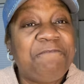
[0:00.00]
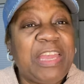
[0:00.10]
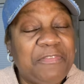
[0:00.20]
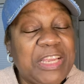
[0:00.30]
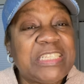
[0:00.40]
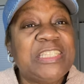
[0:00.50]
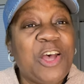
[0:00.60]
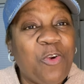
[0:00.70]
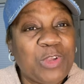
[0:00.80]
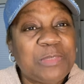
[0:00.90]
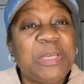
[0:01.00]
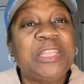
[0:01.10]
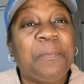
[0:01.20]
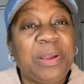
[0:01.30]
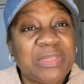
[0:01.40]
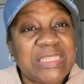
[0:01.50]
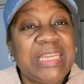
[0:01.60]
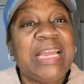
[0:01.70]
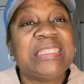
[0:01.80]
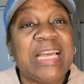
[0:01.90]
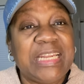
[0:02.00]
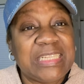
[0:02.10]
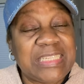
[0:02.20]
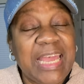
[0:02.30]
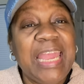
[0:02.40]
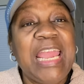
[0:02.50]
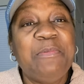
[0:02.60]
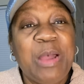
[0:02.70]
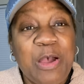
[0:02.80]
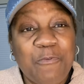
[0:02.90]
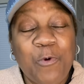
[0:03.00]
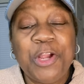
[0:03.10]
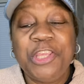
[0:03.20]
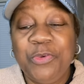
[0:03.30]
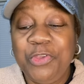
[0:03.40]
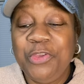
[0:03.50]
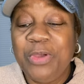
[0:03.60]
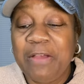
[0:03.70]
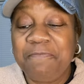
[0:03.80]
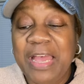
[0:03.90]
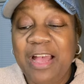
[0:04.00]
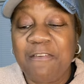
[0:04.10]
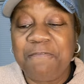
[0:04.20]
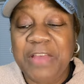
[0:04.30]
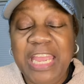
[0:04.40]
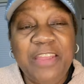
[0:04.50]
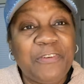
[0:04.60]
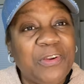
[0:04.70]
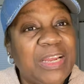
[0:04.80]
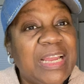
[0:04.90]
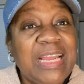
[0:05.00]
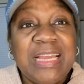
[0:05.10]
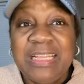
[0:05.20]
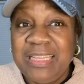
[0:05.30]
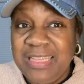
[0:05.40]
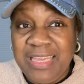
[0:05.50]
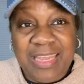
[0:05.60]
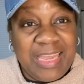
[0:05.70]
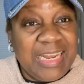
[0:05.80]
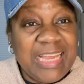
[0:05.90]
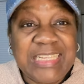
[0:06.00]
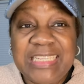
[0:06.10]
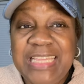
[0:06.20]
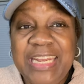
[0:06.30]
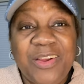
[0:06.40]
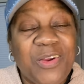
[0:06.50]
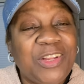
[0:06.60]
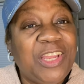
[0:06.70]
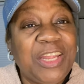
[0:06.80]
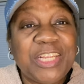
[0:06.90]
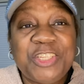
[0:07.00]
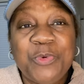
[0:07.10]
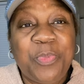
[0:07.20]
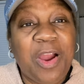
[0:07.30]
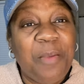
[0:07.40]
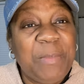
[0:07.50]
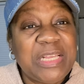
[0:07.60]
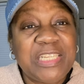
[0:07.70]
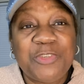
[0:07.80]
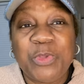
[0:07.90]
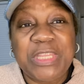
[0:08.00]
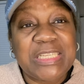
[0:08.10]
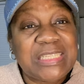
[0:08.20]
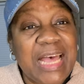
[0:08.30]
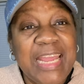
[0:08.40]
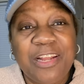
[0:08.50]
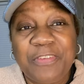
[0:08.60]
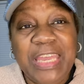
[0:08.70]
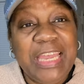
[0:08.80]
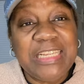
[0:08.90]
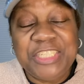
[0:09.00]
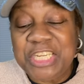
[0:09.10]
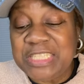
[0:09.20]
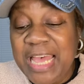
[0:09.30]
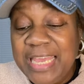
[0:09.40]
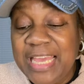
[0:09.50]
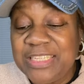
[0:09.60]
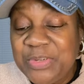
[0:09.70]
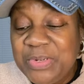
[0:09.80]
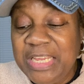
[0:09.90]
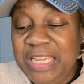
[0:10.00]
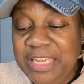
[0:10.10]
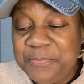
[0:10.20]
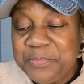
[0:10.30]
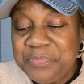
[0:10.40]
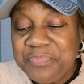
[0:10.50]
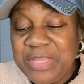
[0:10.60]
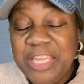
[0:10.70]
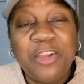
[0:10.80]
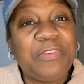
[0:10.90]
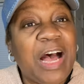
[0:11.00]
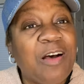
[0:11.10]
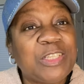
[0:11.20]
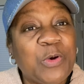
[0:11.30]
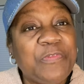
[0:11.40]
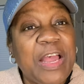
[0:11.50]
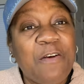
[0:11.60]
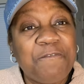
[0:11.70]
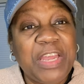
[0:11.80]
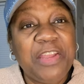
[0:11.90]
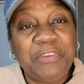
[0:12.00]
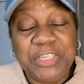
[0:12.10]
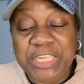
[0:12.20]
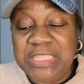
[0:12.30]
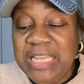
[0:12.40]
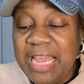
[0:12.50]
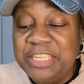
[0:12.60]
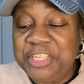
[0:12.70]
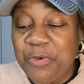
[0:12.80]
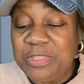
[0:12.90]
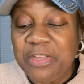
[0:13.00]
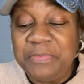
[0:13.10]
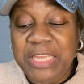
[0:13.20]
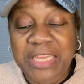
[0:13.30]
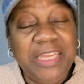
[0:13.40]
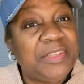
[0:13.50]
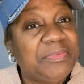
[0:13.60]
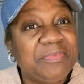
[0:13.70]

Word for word: favor. He has no respect to persons. He has done the same for you. You have found favor. And as I stated earlier in a two-part message with the sight of kings, just like Esther did, and you have also found favor just like Joseph did.